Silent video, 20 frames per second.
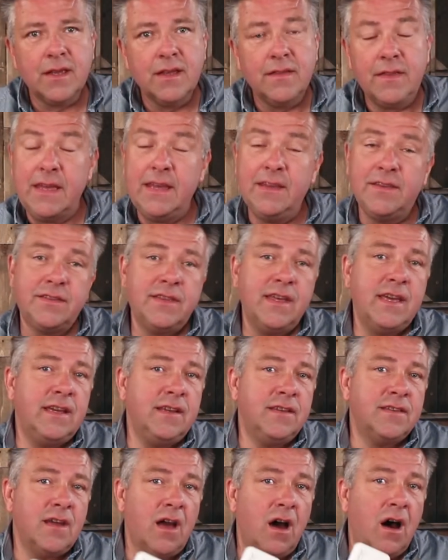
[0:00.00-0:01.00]
These
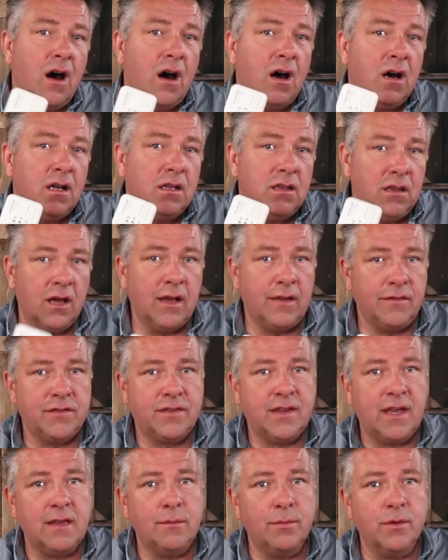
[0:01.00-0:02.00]
things are
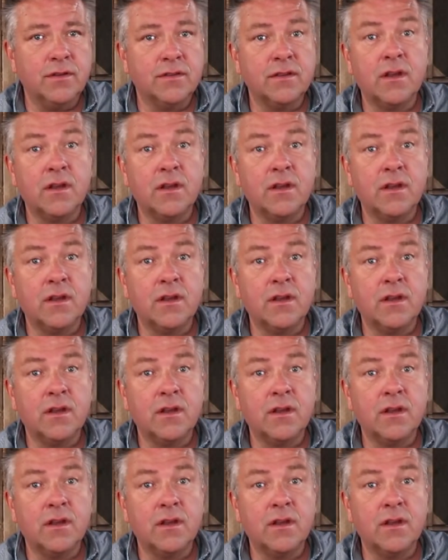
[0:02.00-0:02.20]
lifesavers.